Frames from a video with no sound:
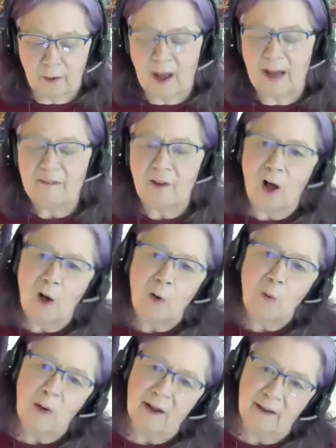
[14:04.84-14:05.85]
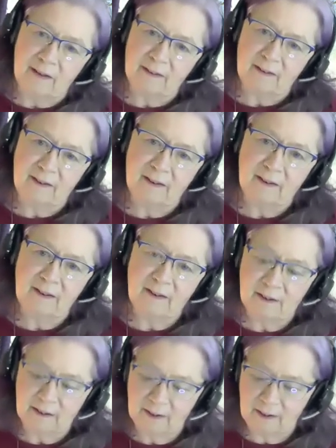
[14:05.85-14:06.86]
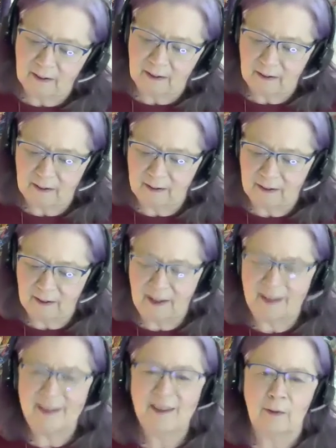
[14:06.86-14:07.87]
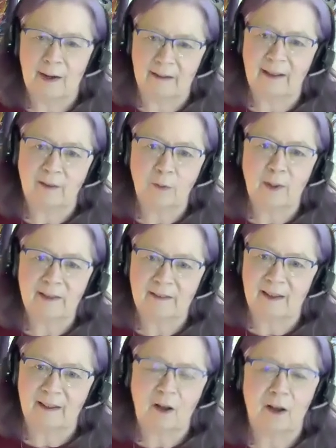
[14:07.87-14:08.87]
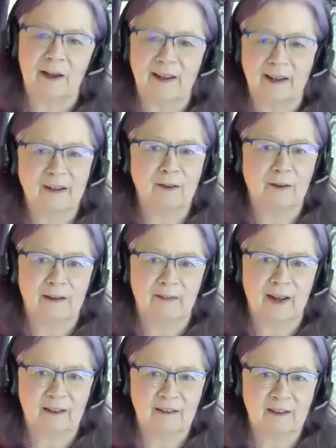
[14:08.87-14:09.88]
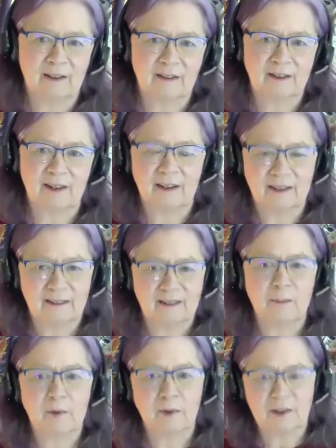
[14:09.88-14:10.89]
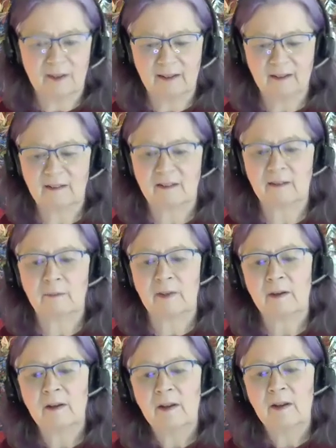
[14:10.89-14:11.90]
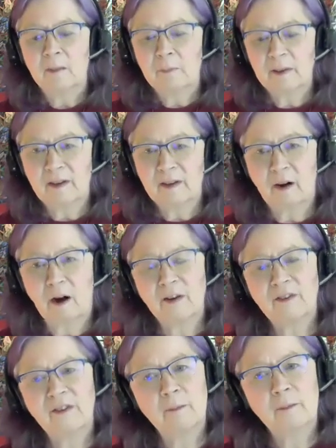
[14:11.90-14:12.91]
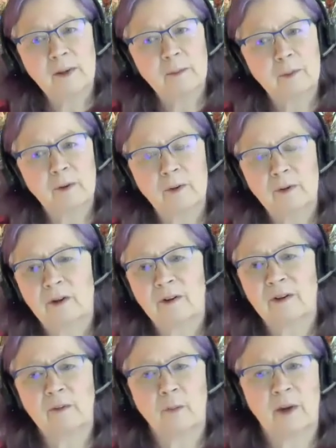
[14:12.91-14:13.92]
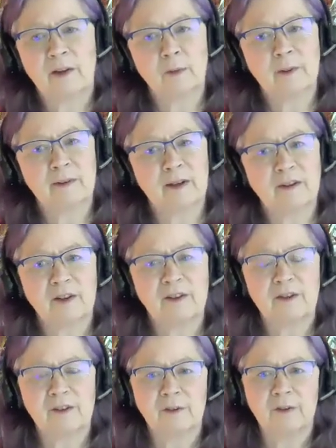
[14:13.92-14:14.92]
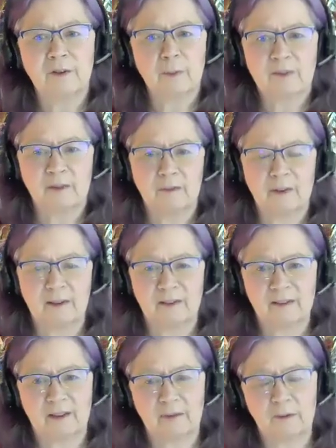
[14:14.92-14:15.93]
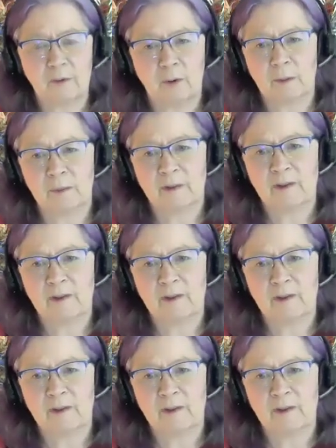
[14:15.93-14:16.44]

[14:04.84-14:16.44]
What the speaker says: I've always integrate. That's why I say calling it integrative Alexander technique seems redundant to me. But there are some people who learn in ways where they just do specific set forms.